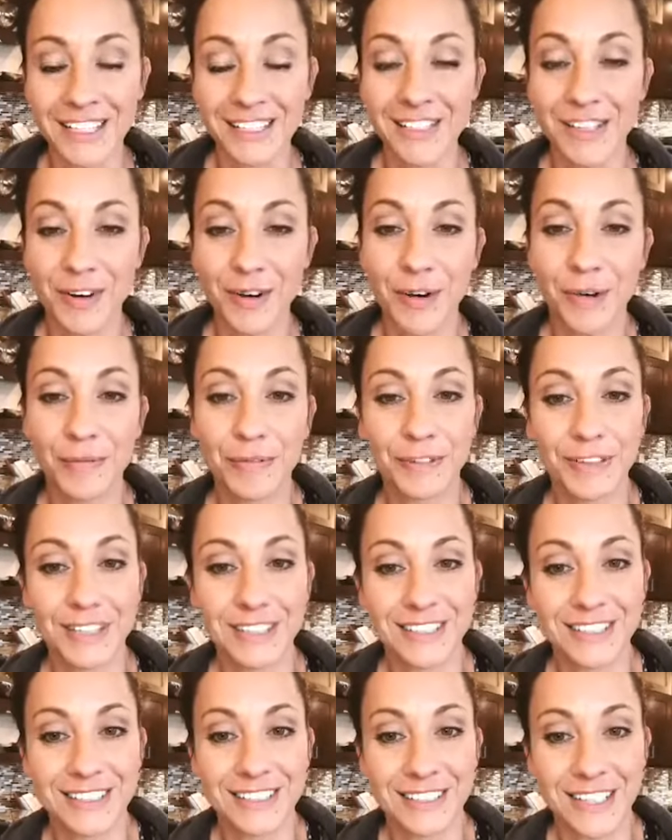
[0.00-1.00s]
So hopefully
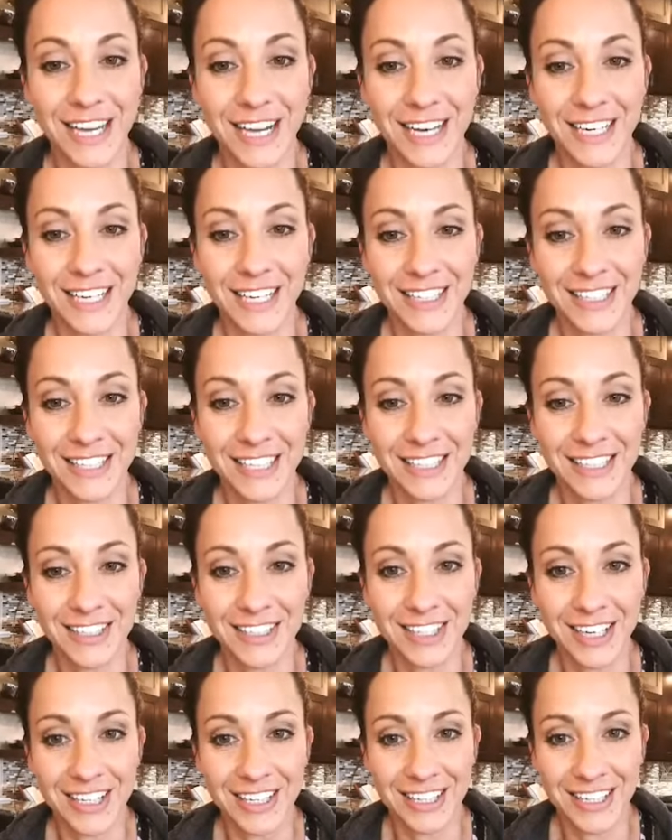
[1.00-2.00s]
this is landing.
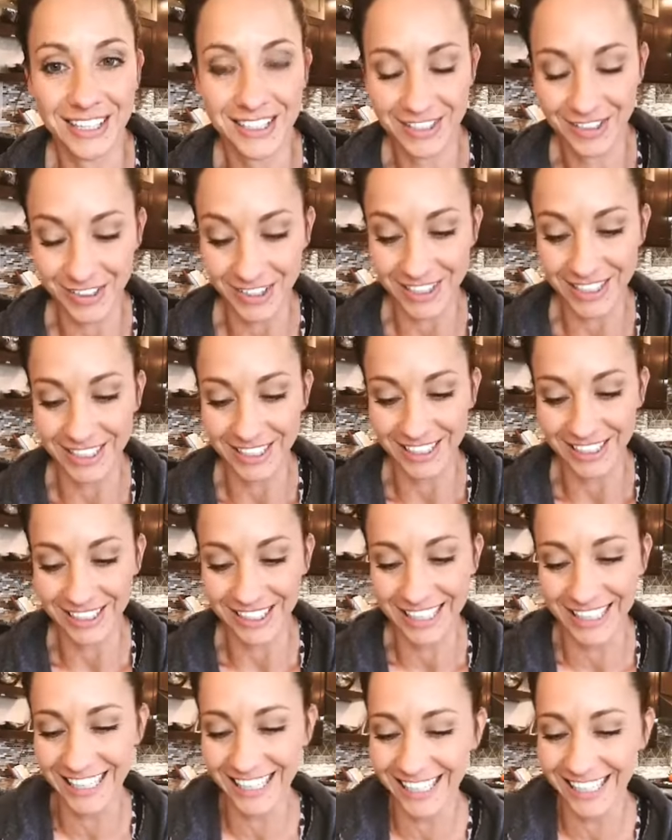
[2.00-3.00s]
Thanks, Jen. Thanks, Crystal.